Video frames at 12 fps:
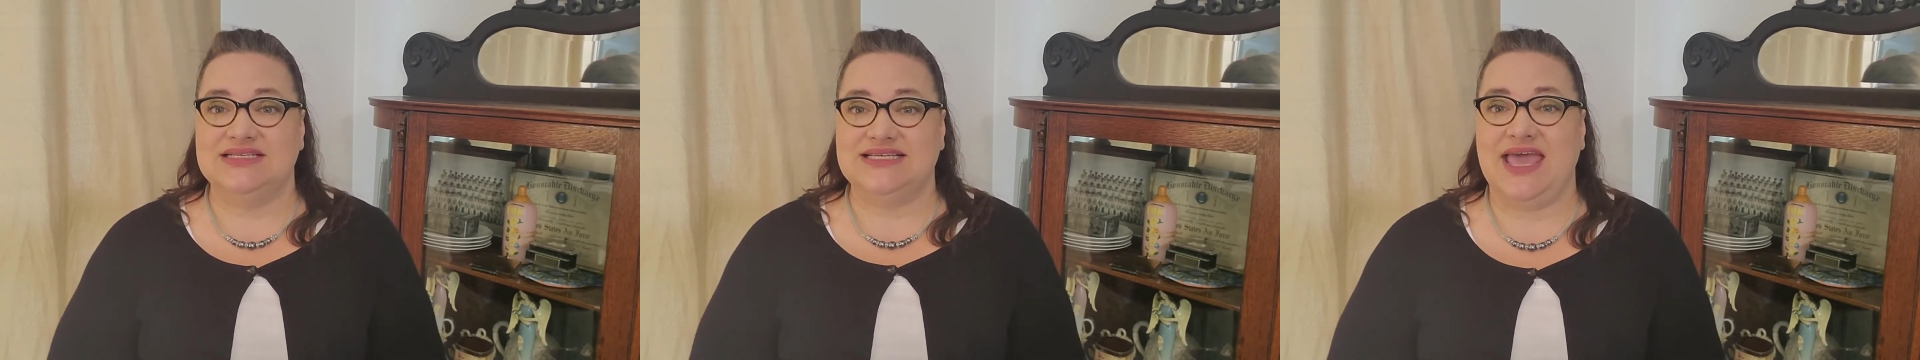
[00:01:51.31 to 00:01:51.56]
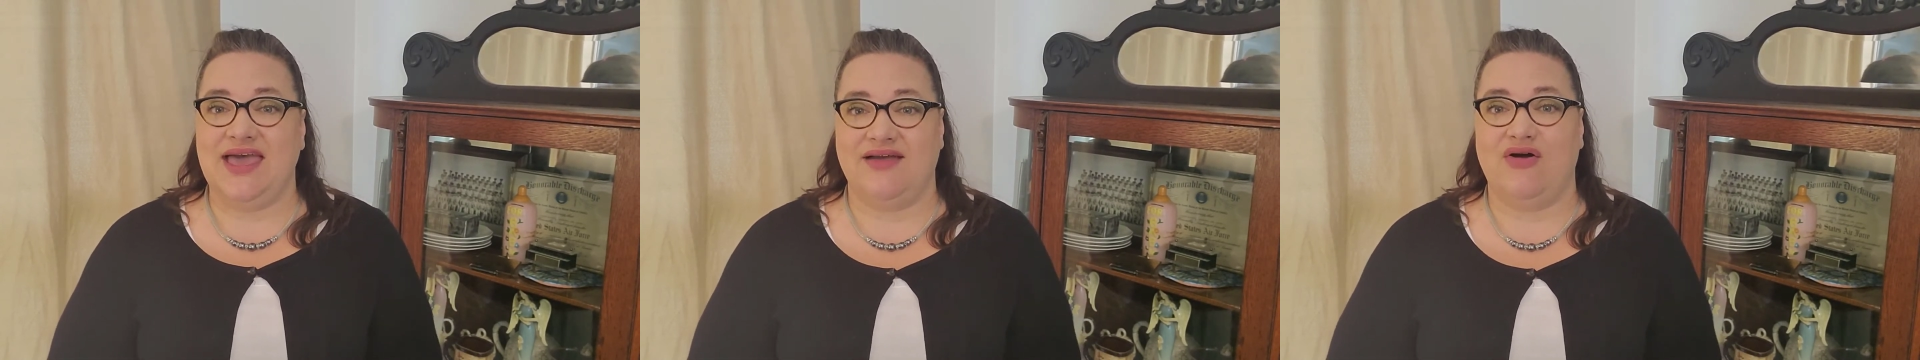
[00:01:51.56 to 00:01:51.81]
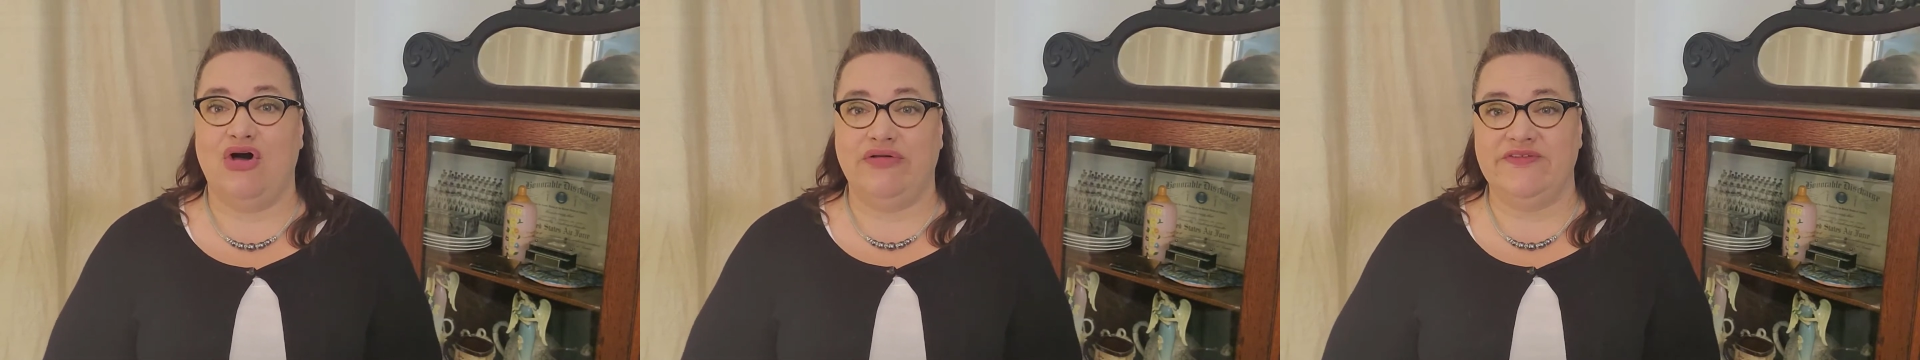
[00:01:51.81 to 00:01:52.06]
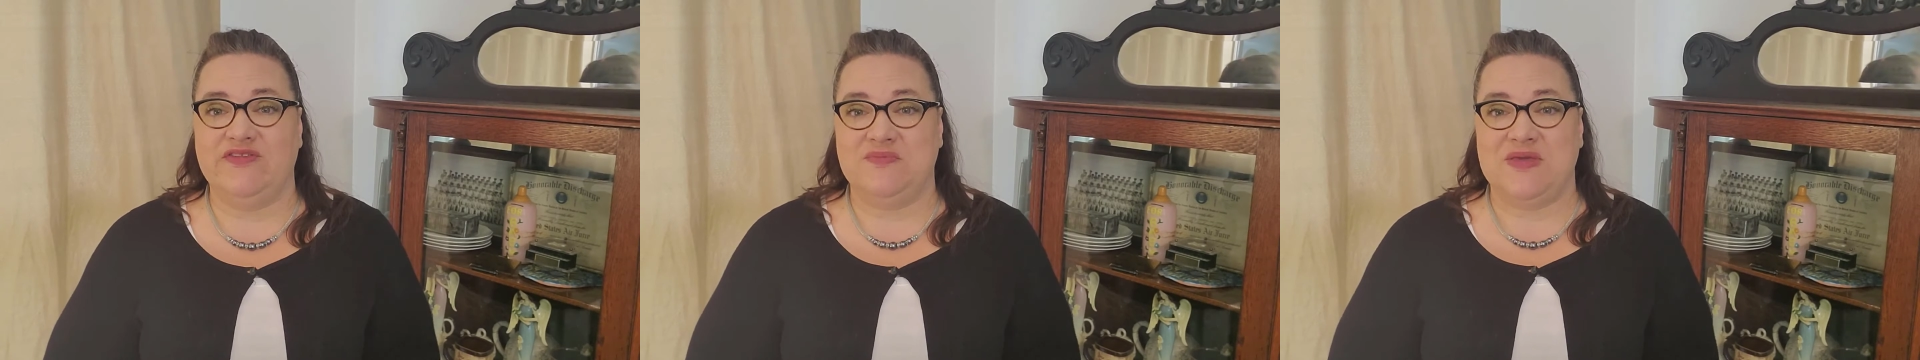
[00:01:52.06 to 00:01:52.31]
tag
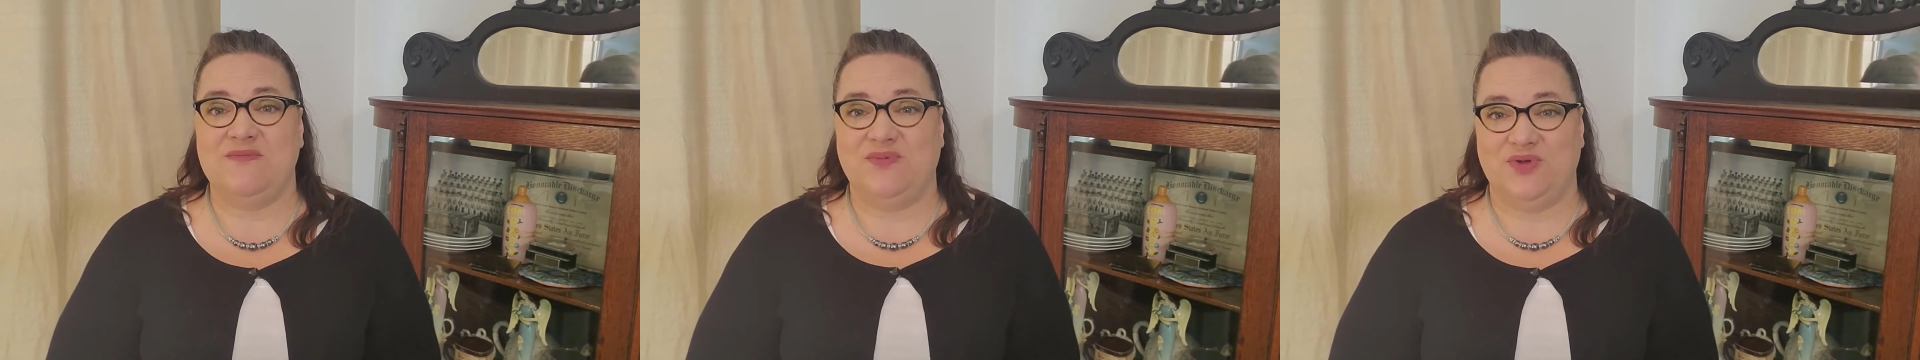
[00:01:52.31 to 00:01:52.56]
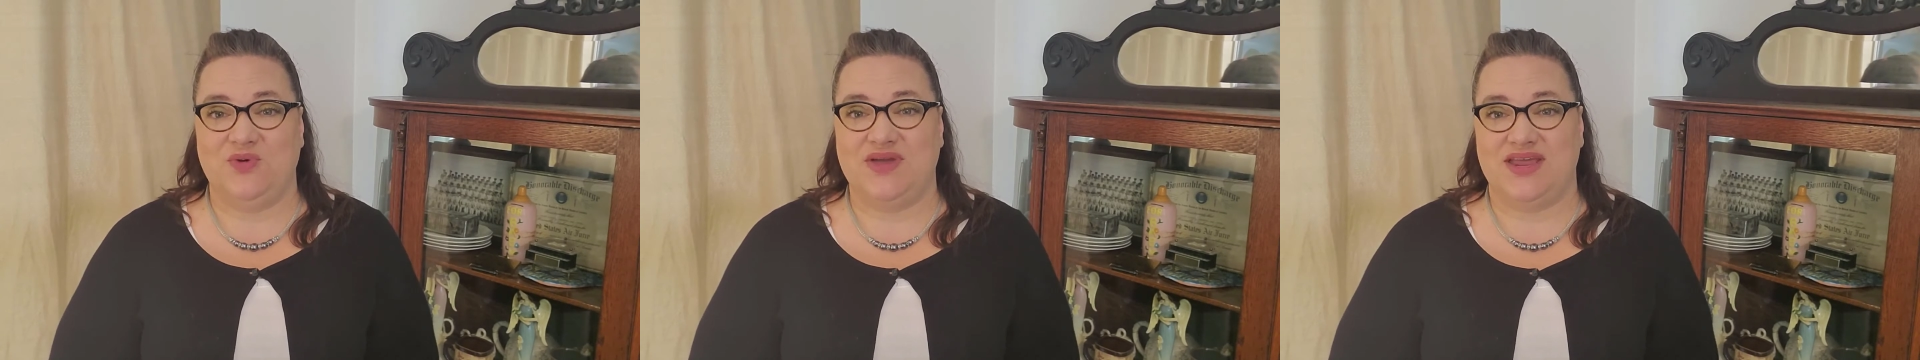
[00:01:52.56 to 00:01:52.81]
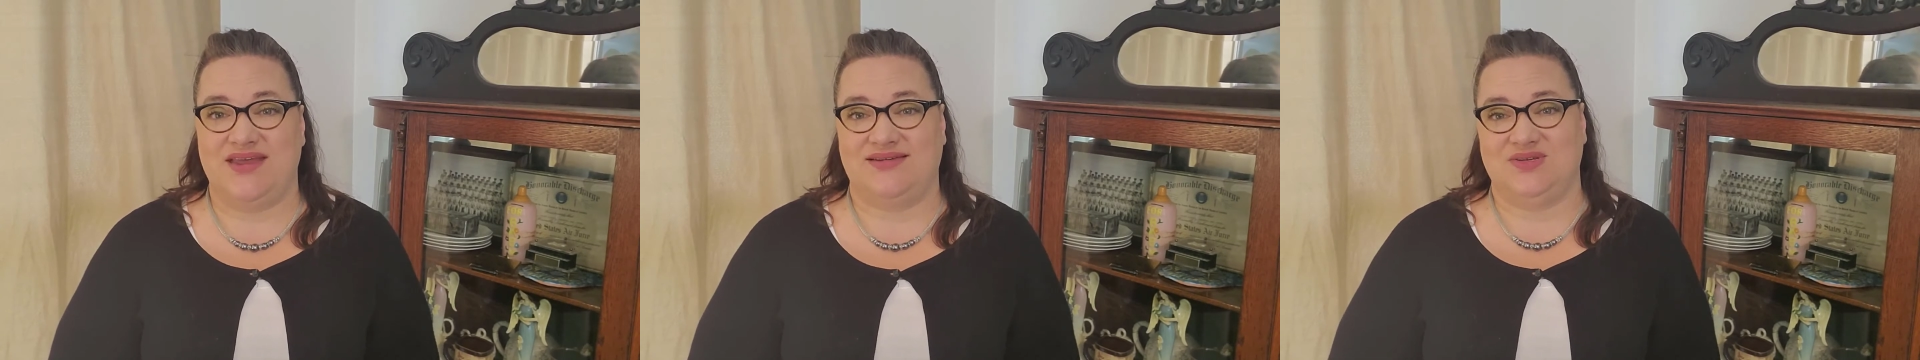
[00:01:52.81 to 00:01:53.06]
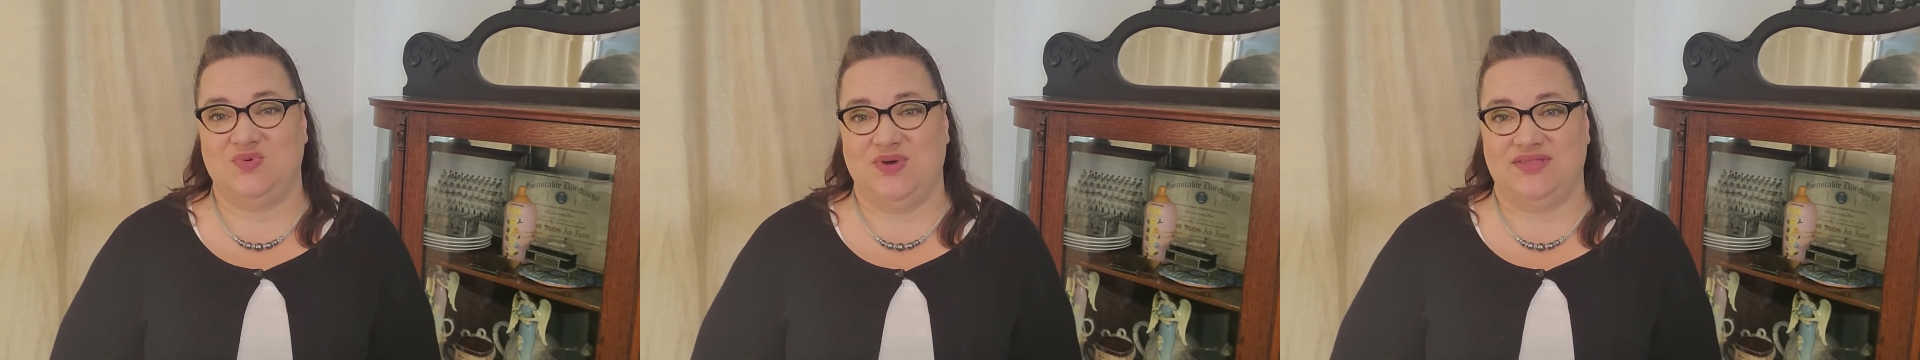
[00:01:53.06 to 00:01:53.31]
all of the people you
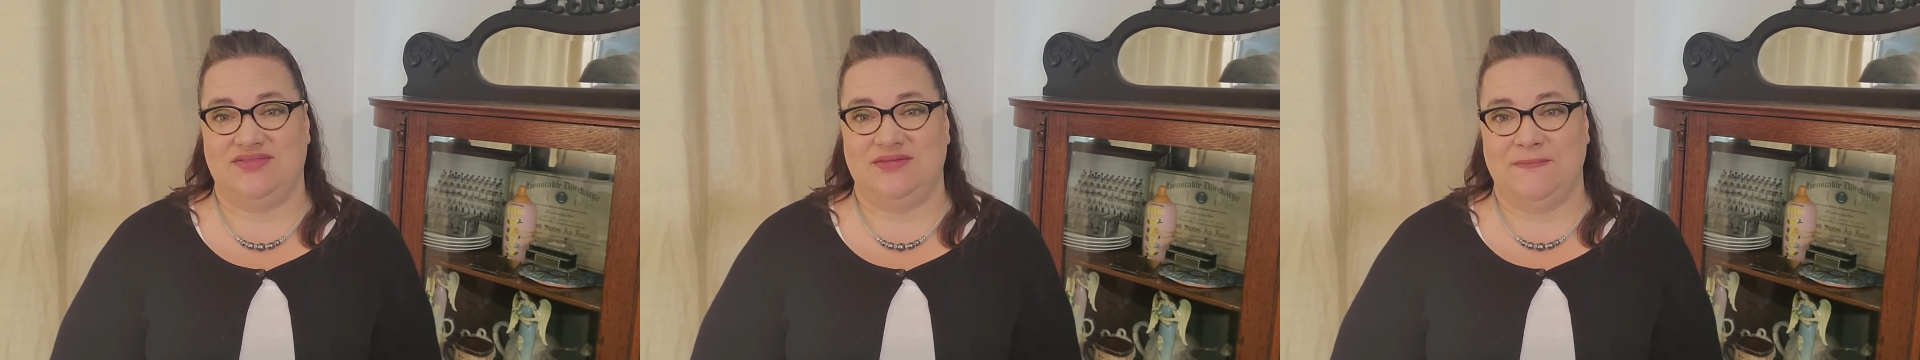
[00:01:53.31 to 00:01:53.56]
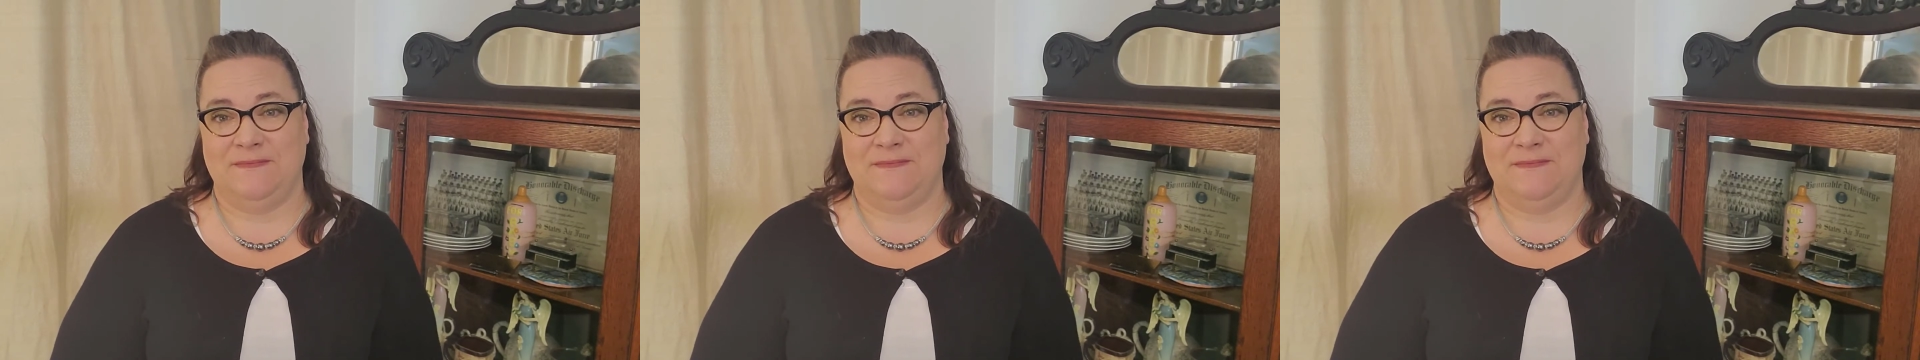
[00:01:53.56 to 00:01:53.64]
connected with,